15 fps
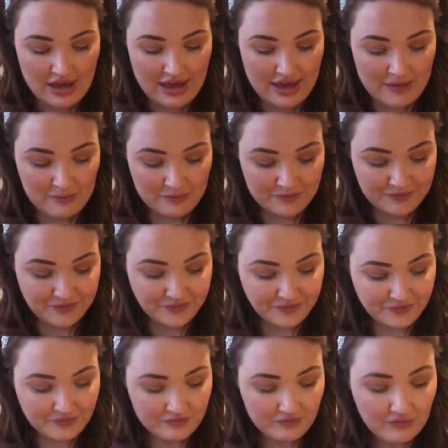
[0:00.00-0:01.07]
Um,
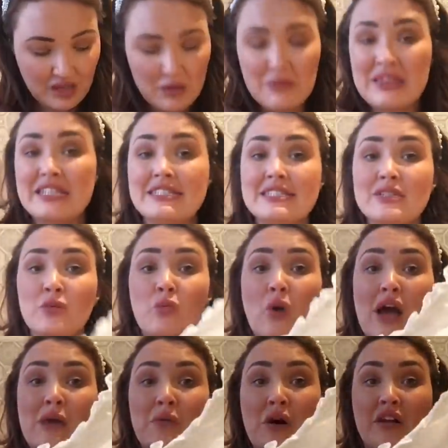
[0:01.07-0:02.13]
but this is the
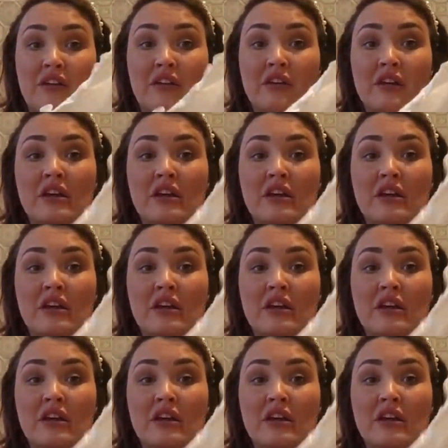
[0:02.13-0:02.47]
white one.